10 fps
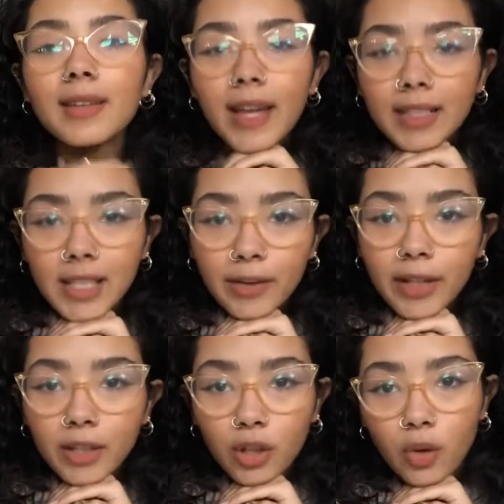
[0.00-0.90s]
Next, I
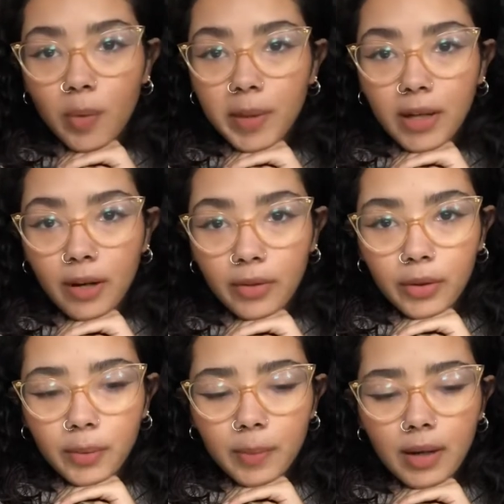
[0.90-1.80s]
read Girl, Woman,
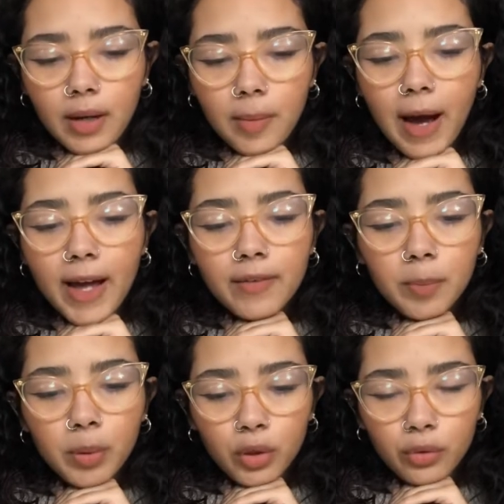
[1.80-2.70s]
Other. I have a
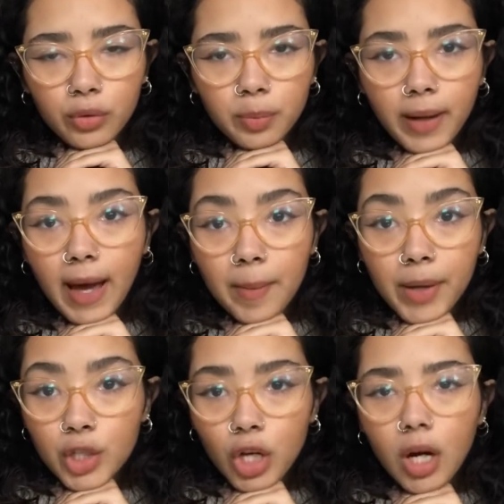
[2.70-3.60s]
book group at my
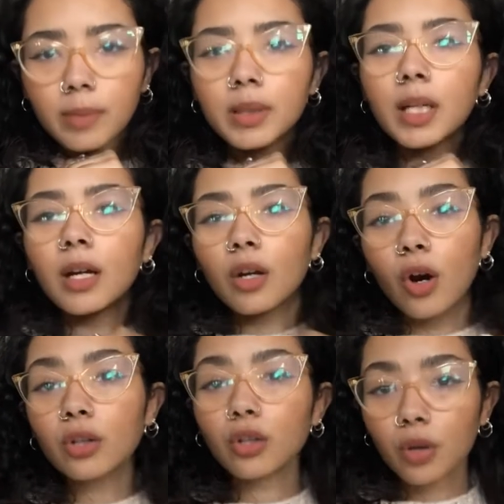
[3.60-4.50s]
job
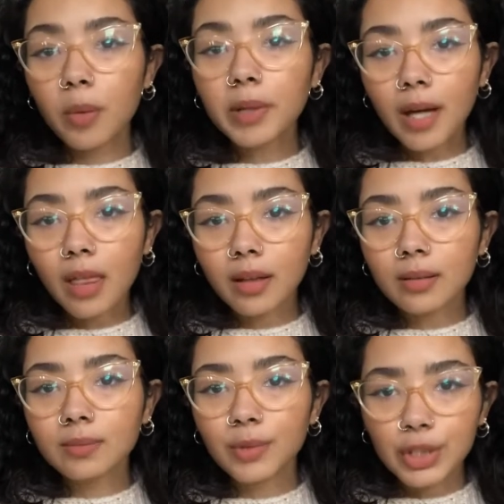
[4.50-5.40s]
called Girl, Woman, Other,
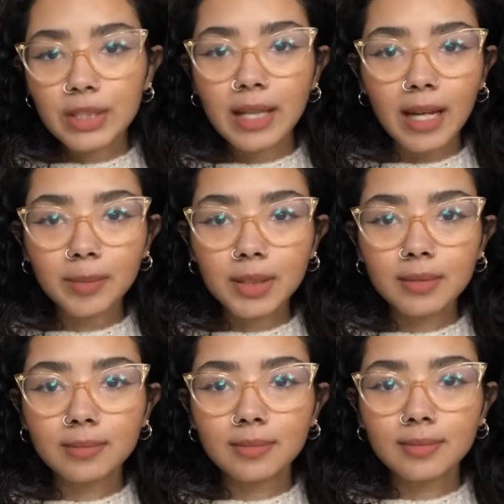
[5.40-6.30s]
just named
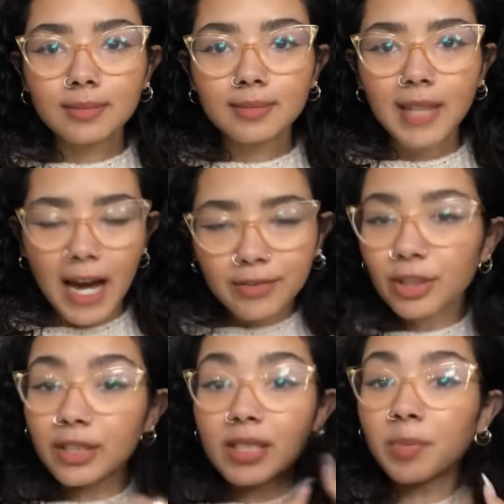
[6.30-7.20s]
after
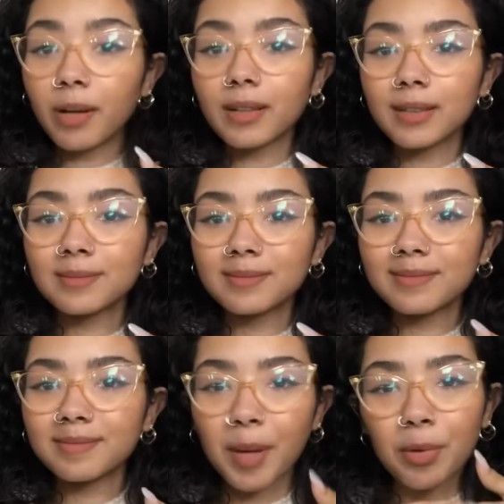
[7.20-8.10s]
this book
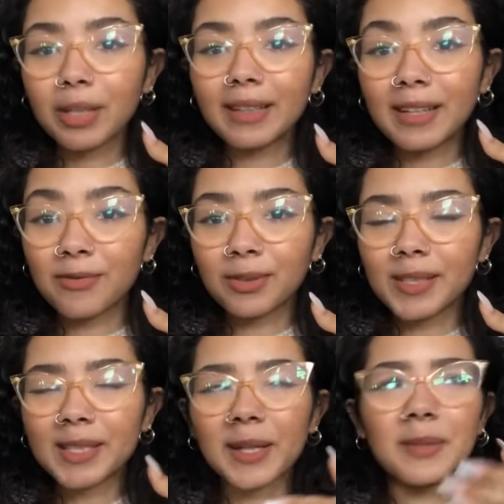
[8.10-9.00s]
by Bernadine and
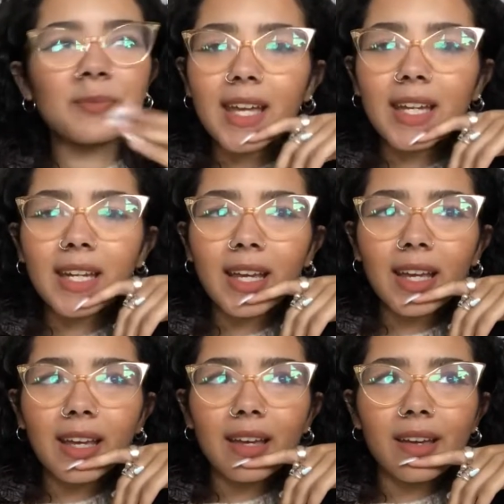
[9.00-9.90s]
Evaristo. It
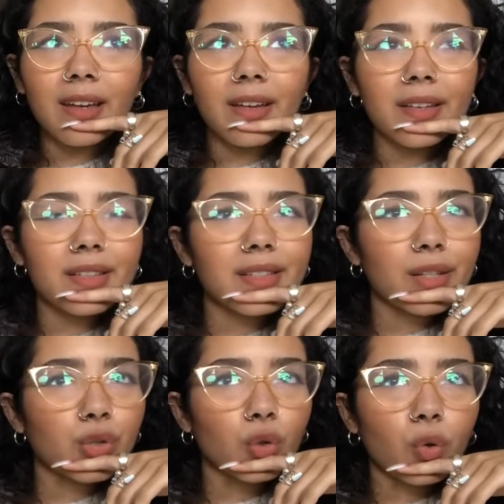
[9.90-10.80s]
is a
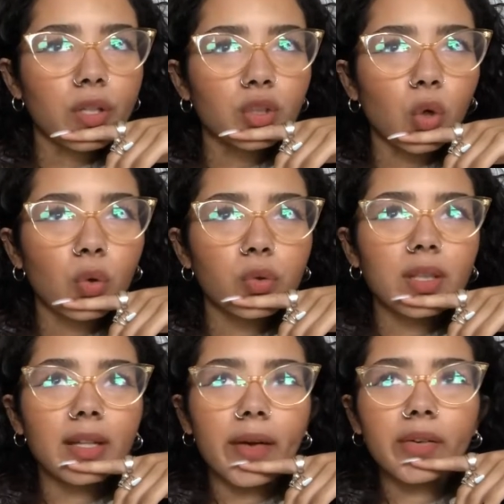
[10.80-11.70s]
story told through the
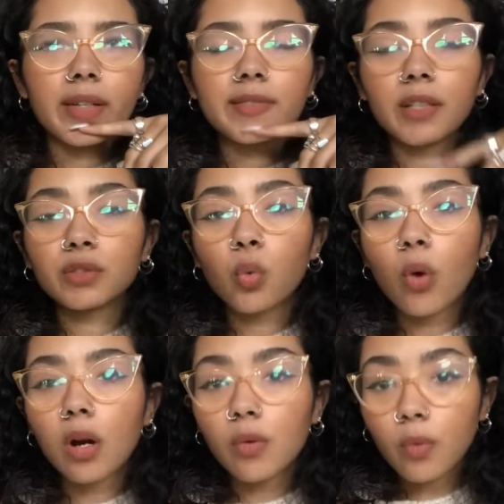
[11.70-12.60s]
narratives of
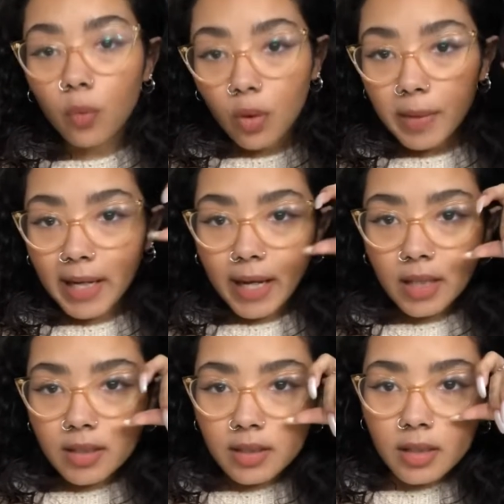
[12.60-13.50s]
12
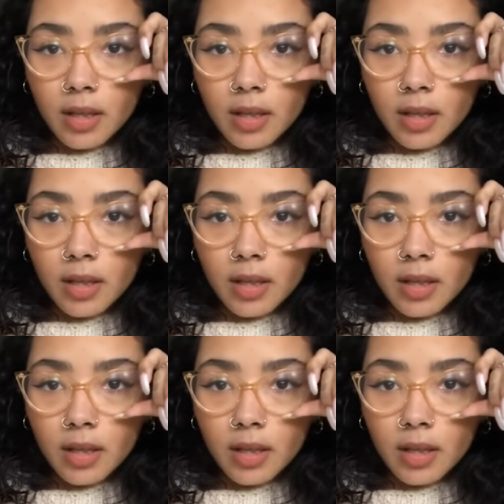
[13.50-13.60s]
womanettes